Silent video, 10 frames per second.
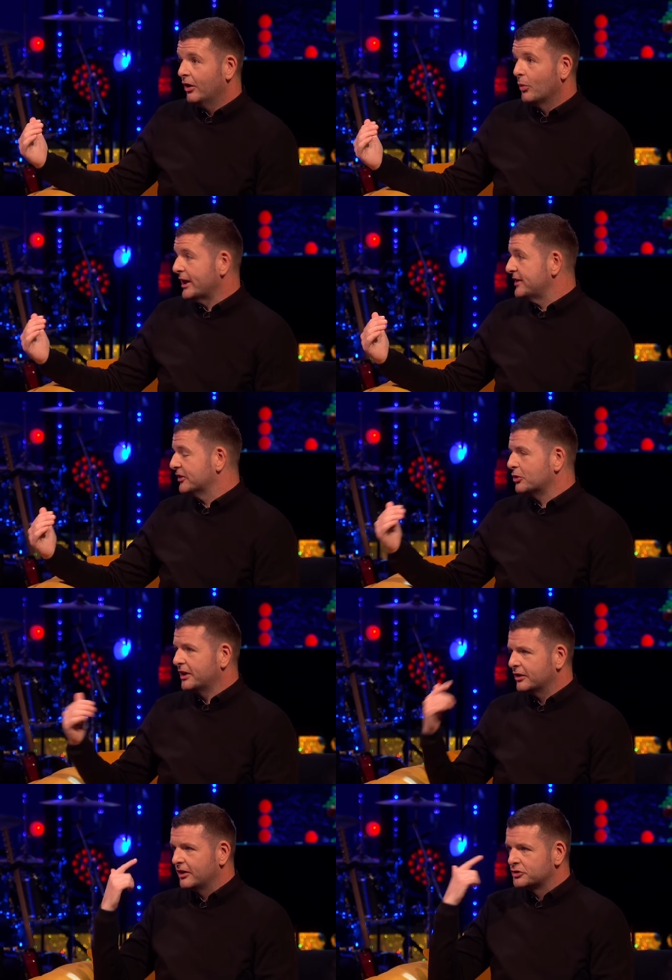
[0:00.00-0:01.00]
wife are
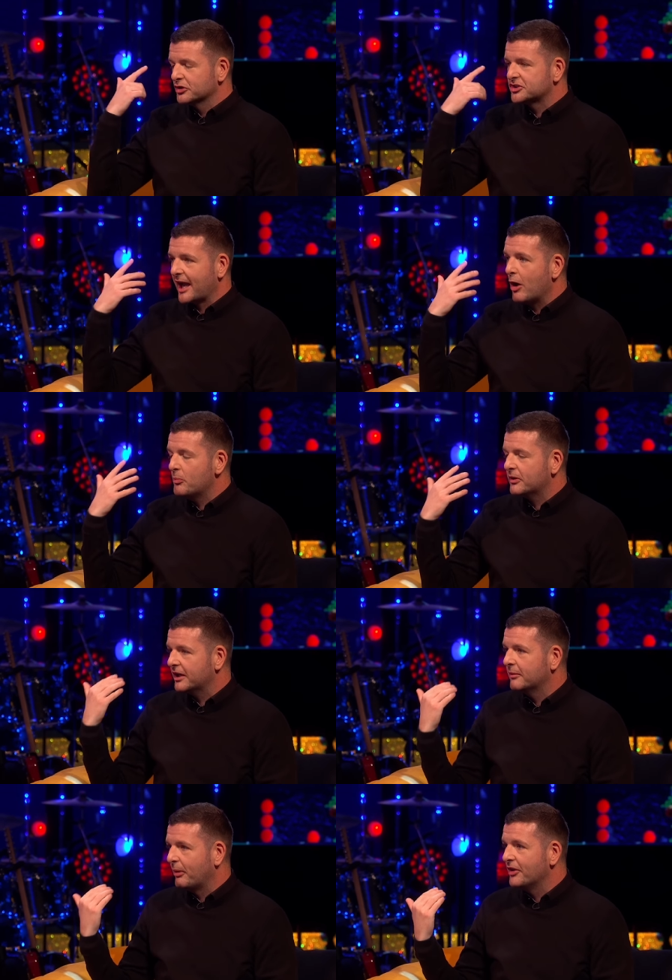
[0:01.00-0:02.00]
going out, is your scalp
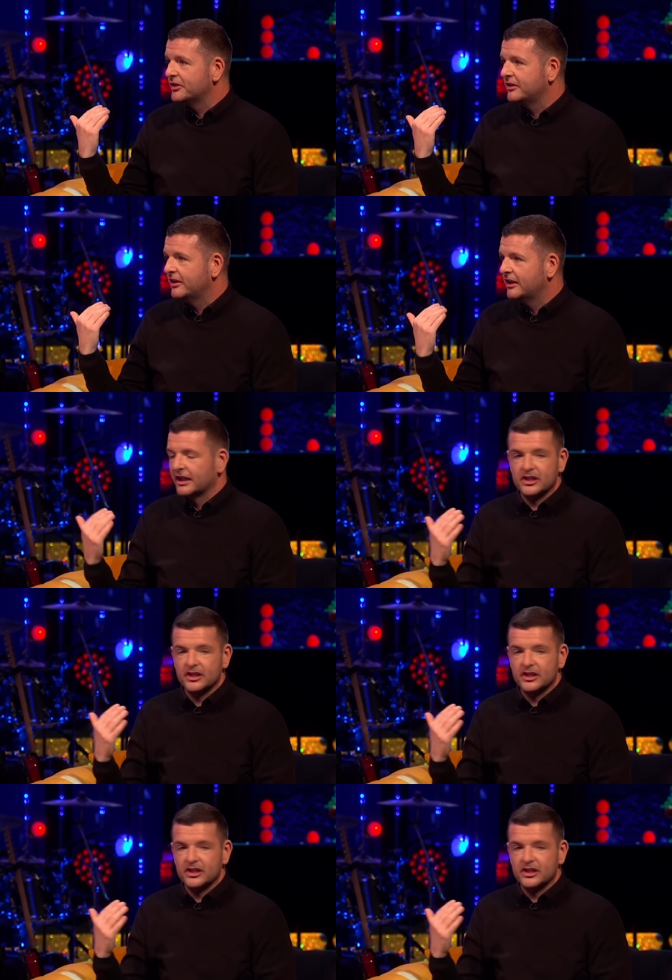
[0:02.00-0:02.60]
kind of burning? And she's